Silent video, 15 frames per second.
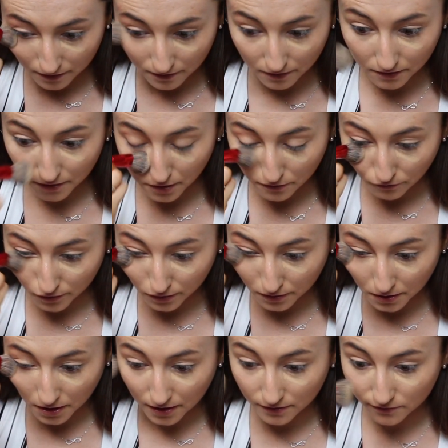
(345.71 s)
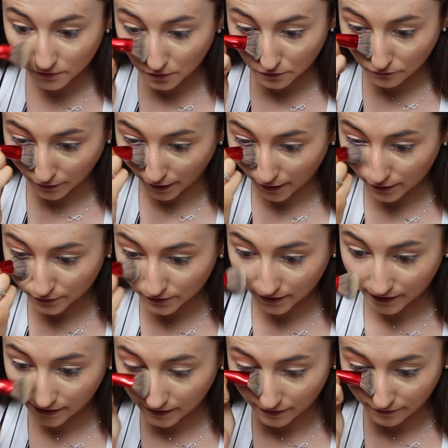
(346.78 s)
there really is no rush.
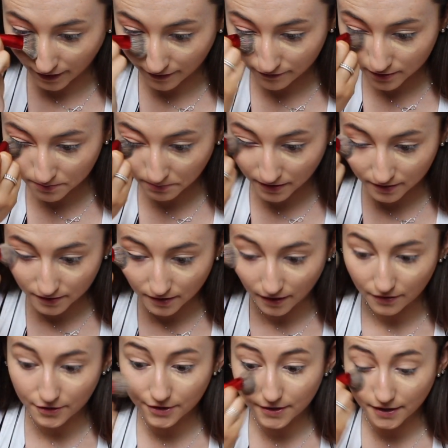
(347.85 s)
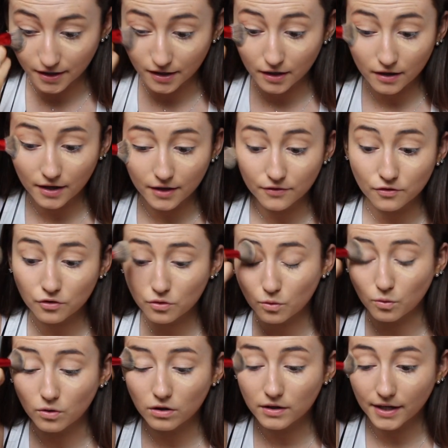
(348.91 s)
Like, if I have to spend another year in
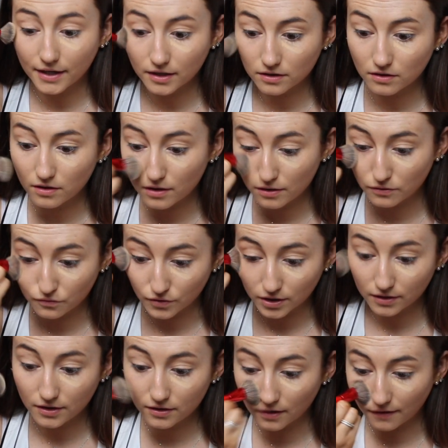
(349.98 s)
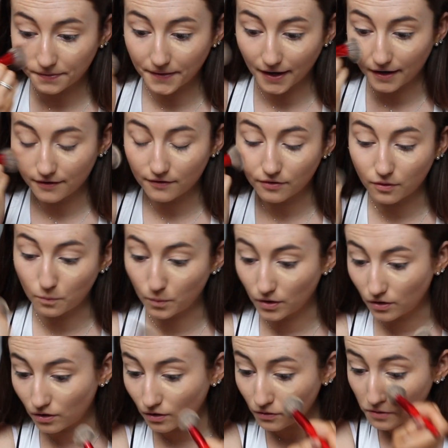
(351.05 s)
school, like, it is really not the end of the
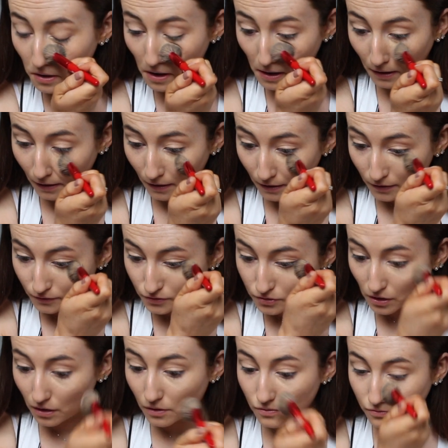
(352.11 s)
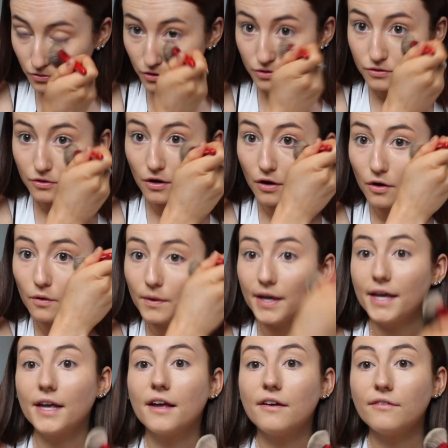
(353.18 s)
world. So just know
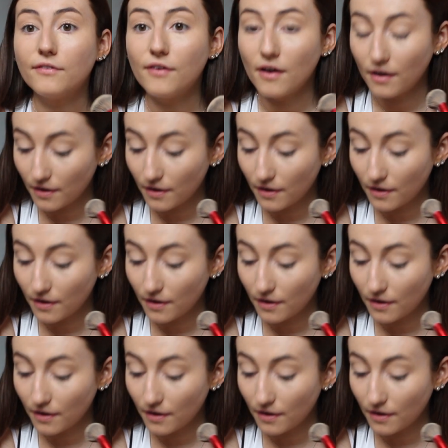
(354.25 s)
if